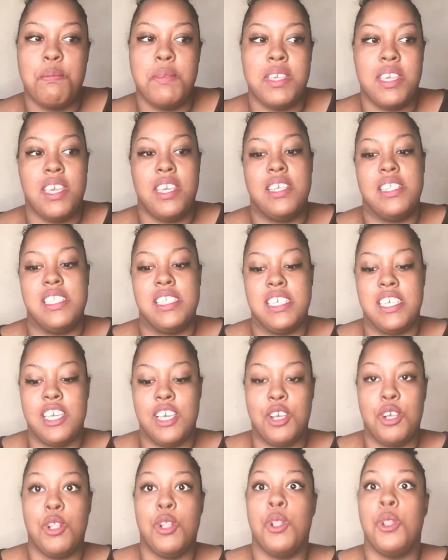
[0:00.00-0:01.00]
began to
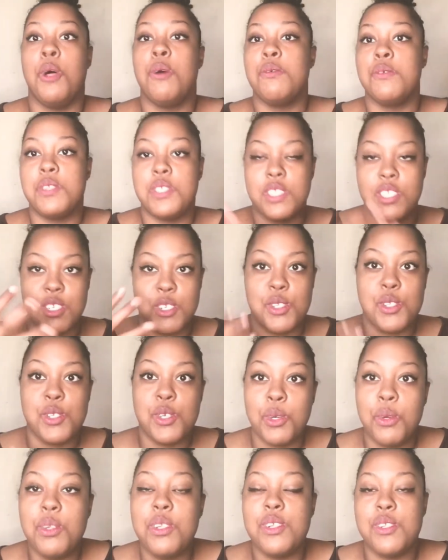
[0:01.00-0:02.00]
get closer
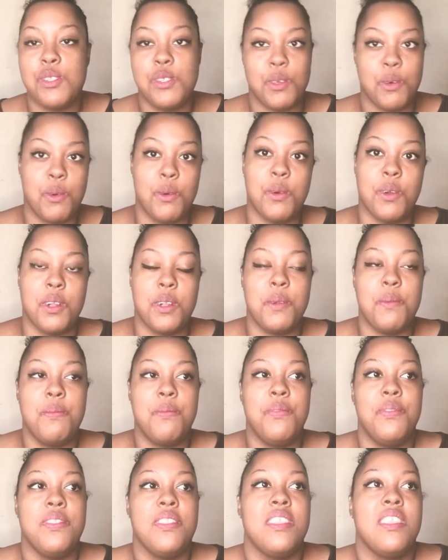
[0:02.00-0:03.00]
to the door.
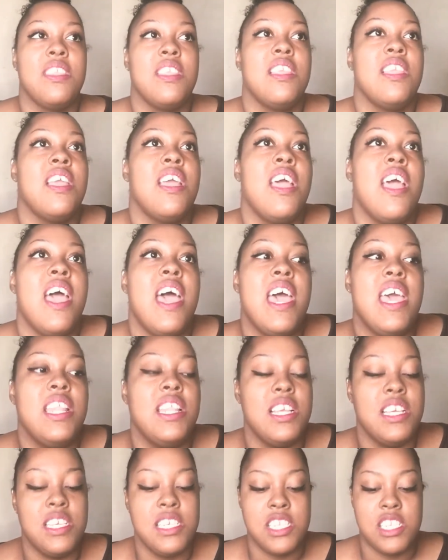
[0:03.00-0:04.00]
And
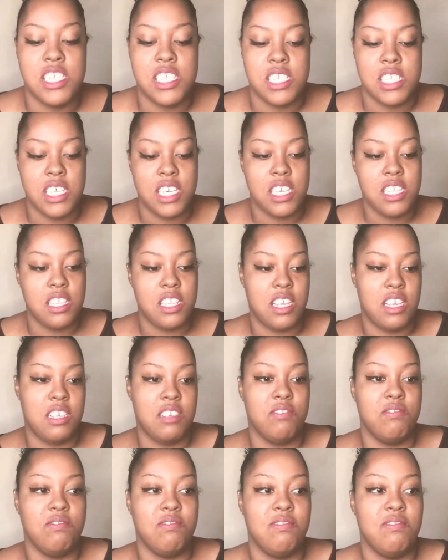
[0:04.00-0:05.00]
then he just laid there,
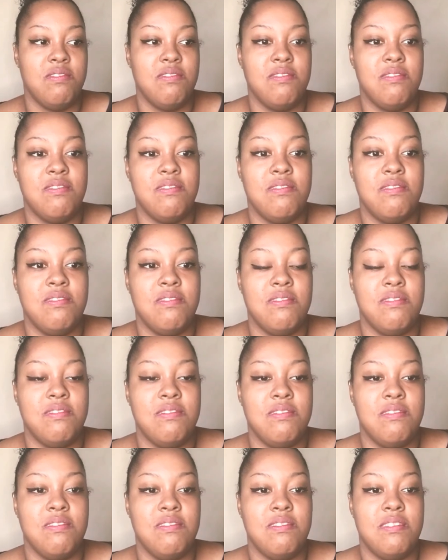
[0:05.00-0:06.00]

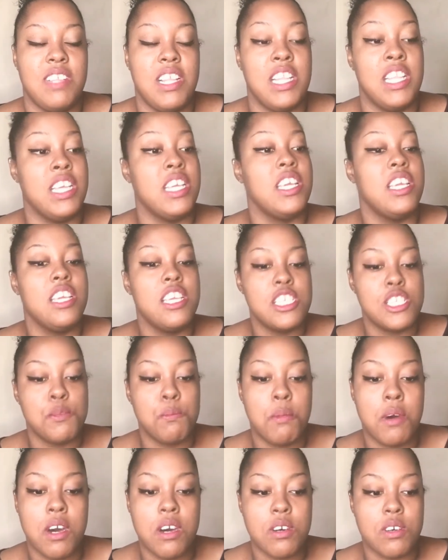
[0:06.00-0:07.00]
licking his
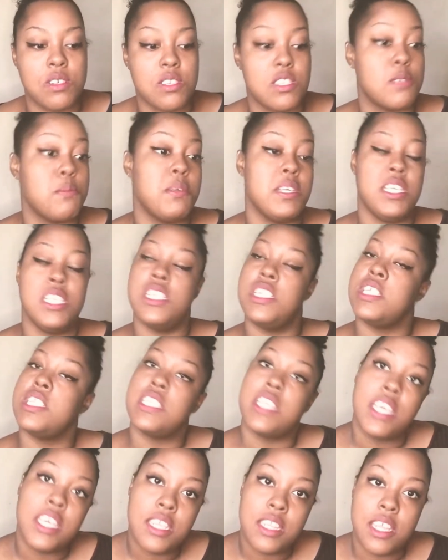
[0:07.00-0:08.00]
balls, but he just
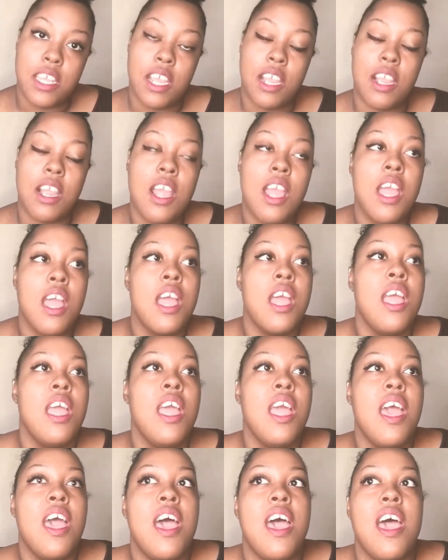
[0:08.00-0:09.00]
laid there.
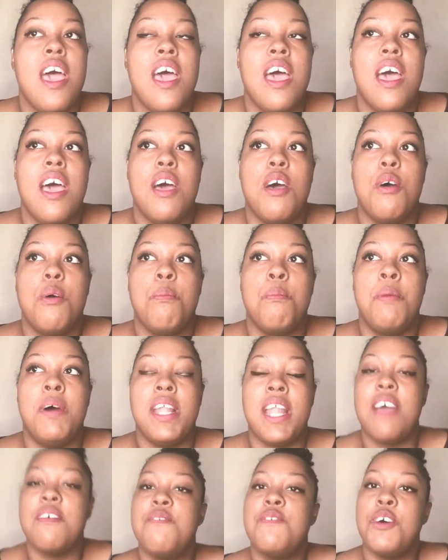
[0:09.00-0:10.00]
But
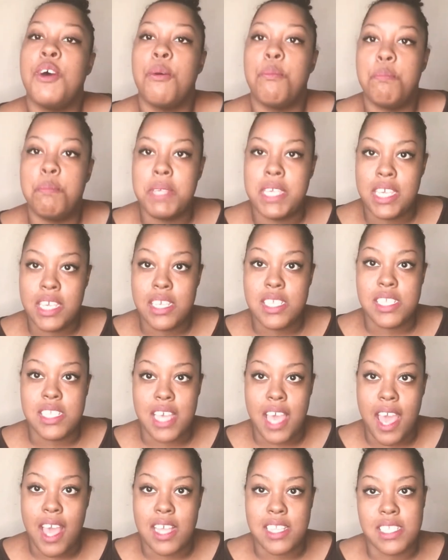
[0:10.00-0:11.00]
I felt peace
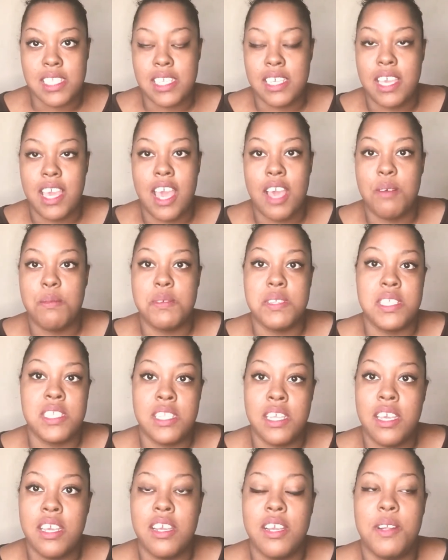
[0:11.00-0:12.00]
as the cat was
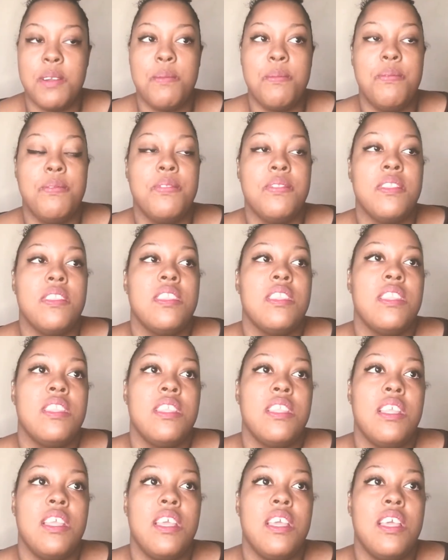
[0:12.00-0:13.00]
there.
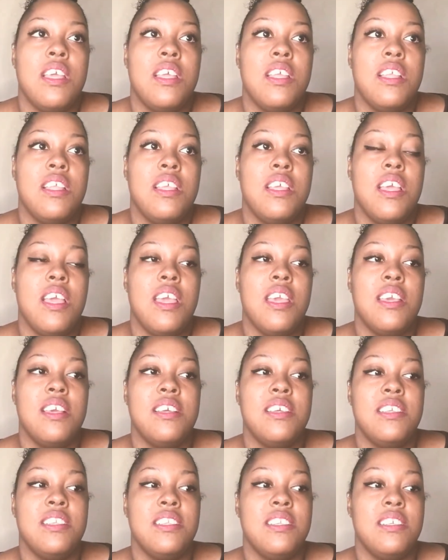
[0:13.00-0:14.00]

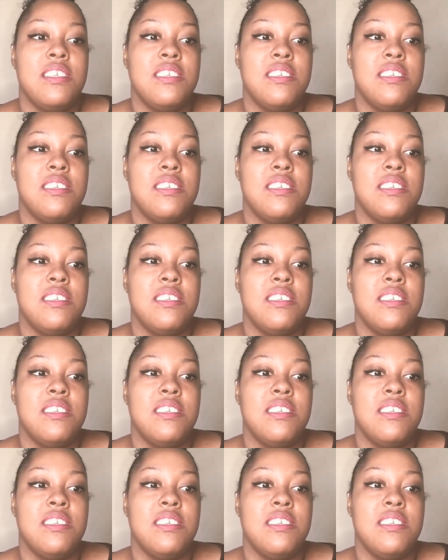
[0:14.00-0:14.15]
And